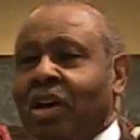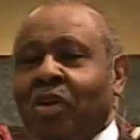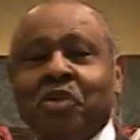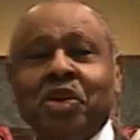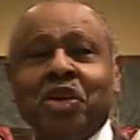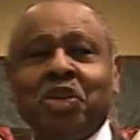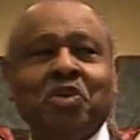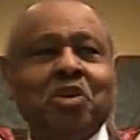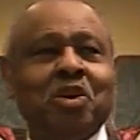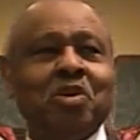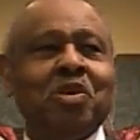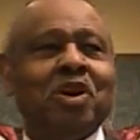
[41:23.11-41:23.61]

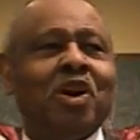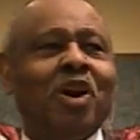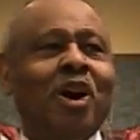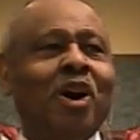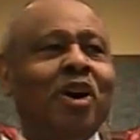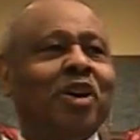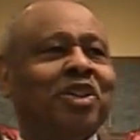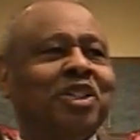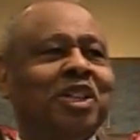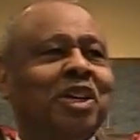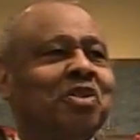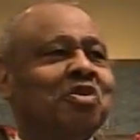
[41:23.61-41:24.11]
wish we would
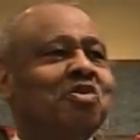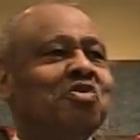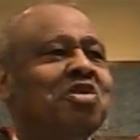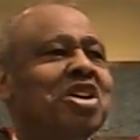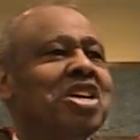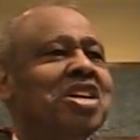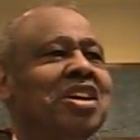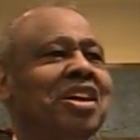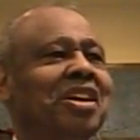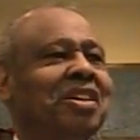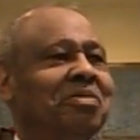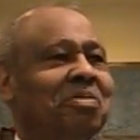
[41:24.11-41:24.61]
all just
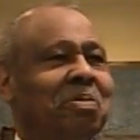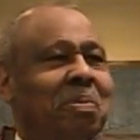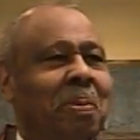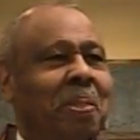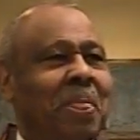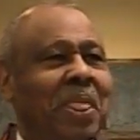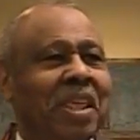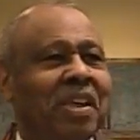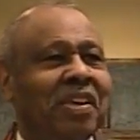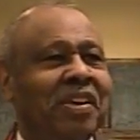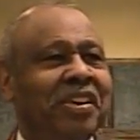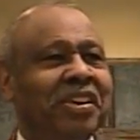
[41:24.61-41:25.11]
read it.
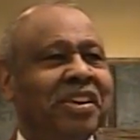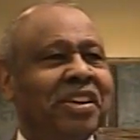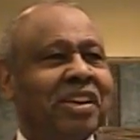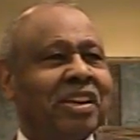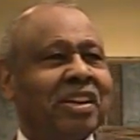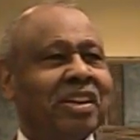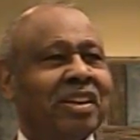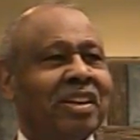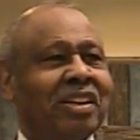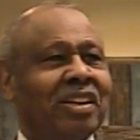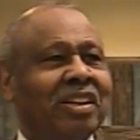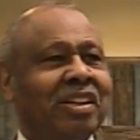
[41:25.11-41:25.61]

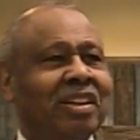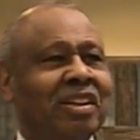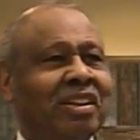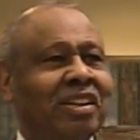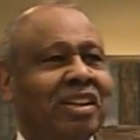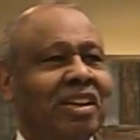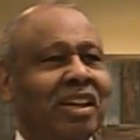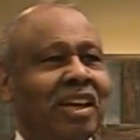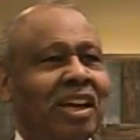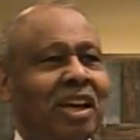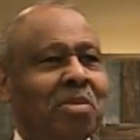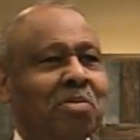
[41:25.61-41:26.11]

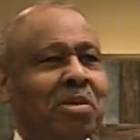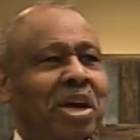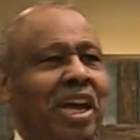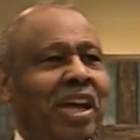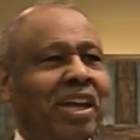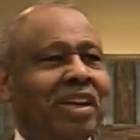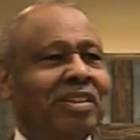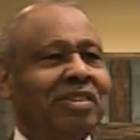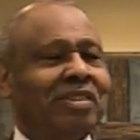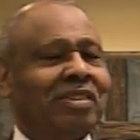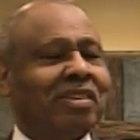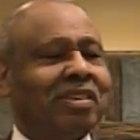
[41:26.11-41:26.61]

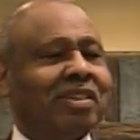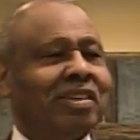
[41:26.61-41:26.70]
Amen.